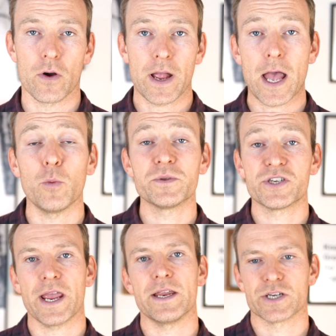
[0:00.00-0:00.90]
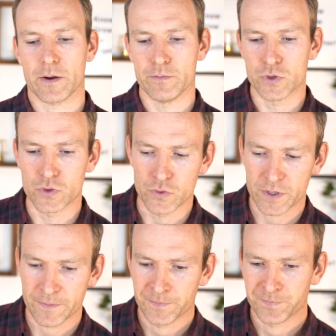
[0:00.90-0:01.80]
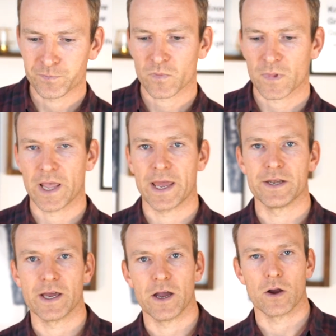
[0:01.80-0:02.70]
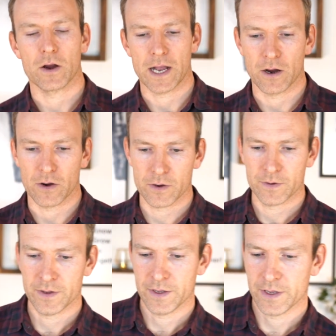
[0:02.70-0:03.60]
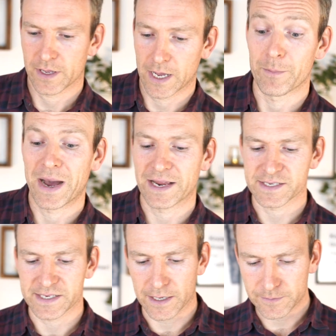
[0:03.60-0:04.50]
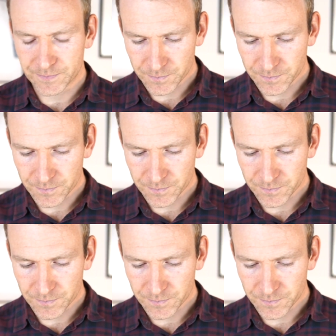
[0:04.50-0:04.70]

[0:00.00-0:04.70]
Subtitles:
help change our mood and our mindset.